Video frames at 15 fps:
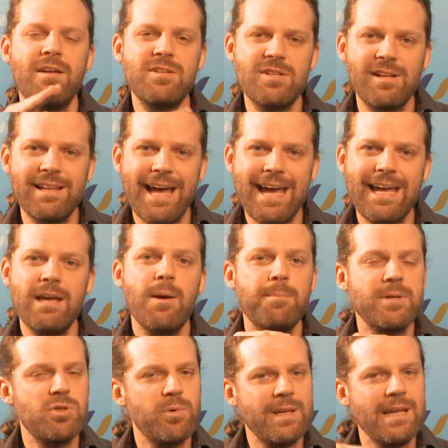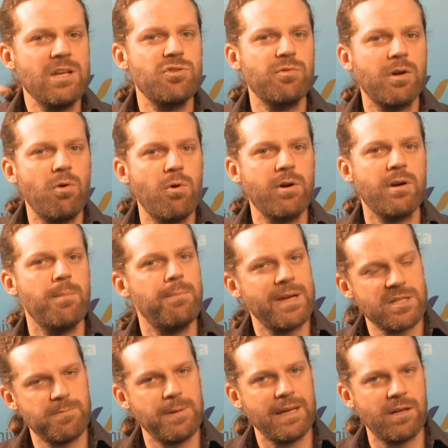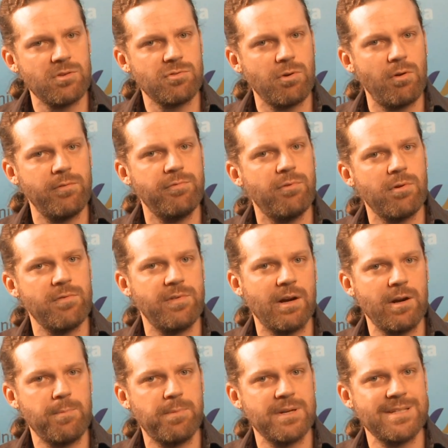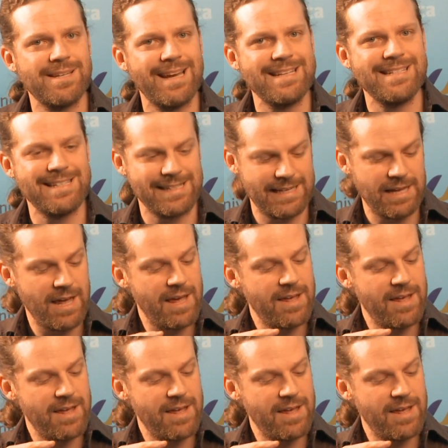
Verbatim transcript: delay between each recorder must be controlled for very precisely.